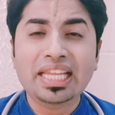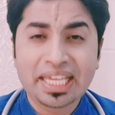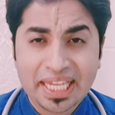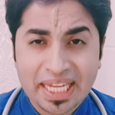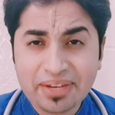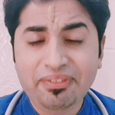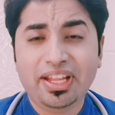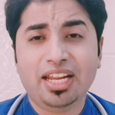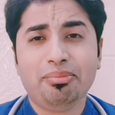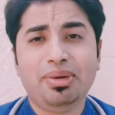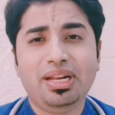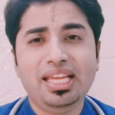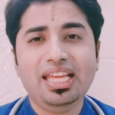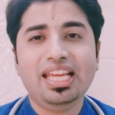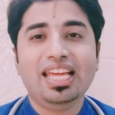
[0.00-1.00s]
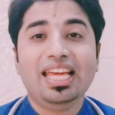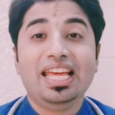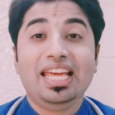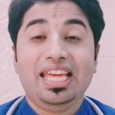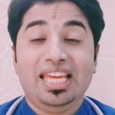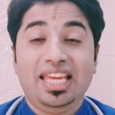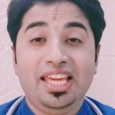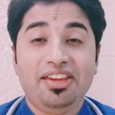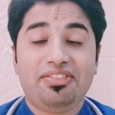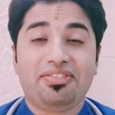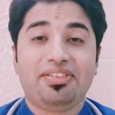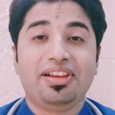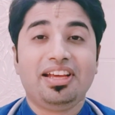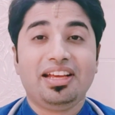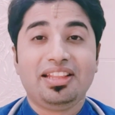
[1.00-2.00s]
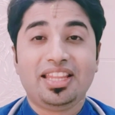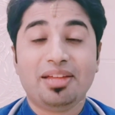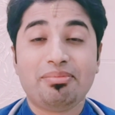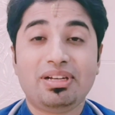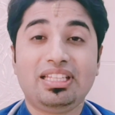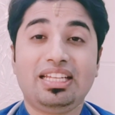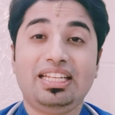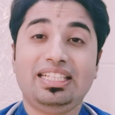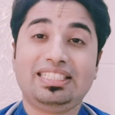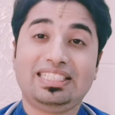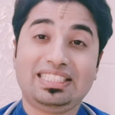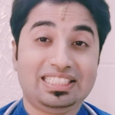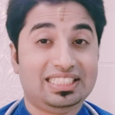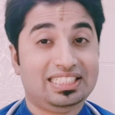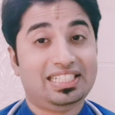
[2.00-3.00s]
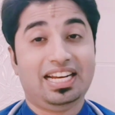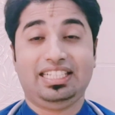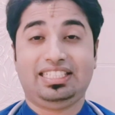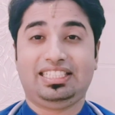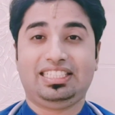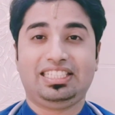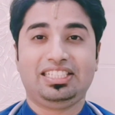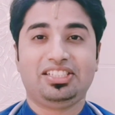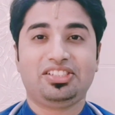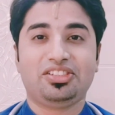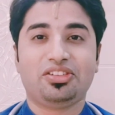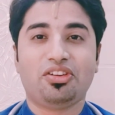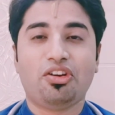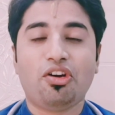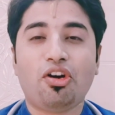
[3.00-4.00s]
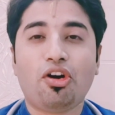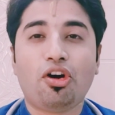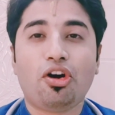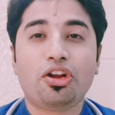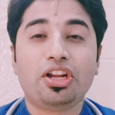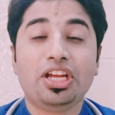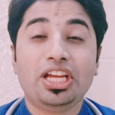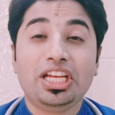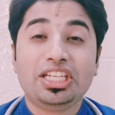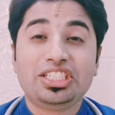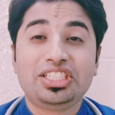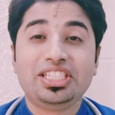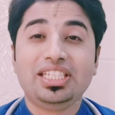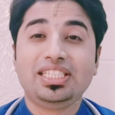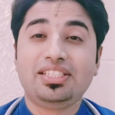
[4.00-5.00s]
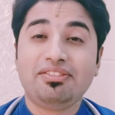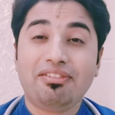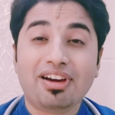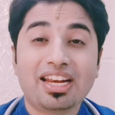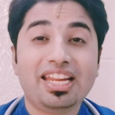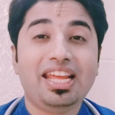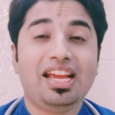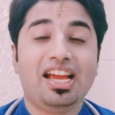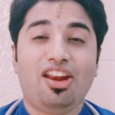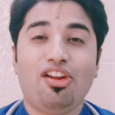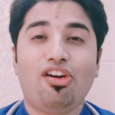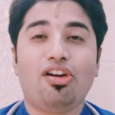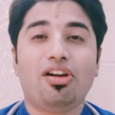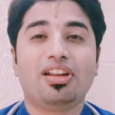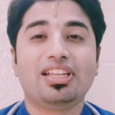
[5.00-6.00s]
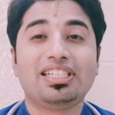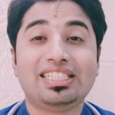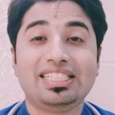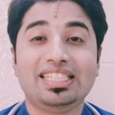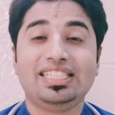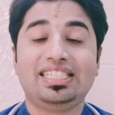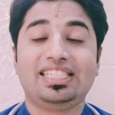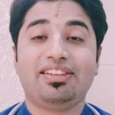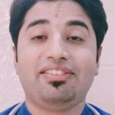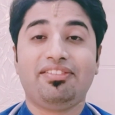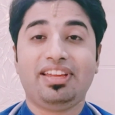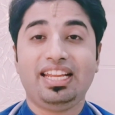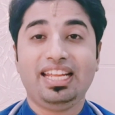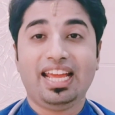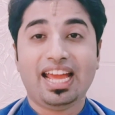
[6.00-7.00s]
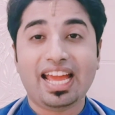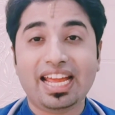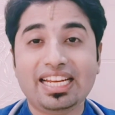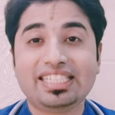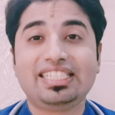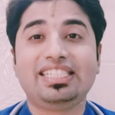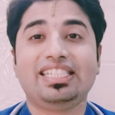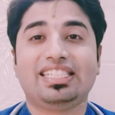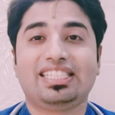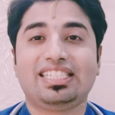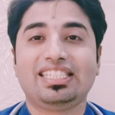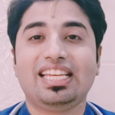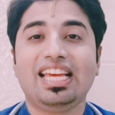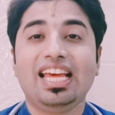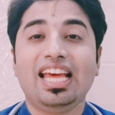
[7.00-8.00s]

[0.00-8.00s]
Invariably, if the mother is stressed or she is worrying a lot, she is very anxious,